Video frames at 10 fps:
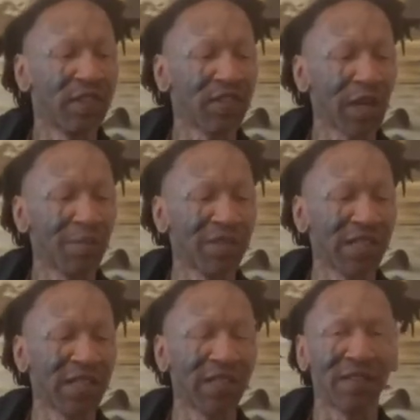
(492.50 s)
This comes
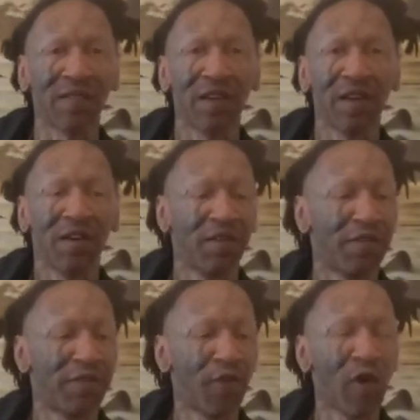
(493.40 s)
in at
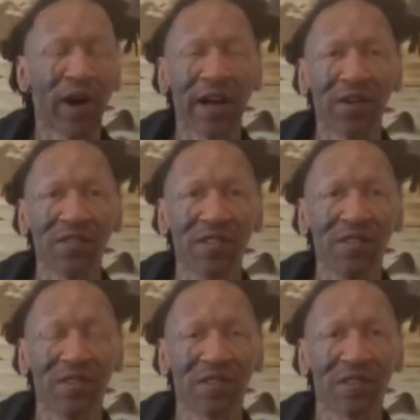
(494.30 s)
4
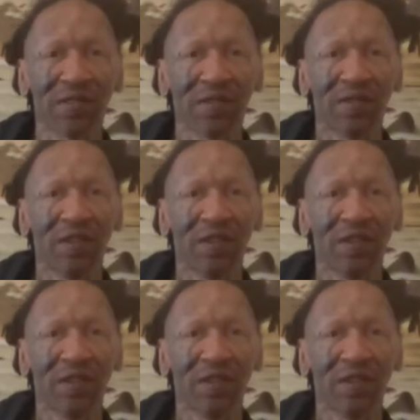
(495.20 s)
ounces,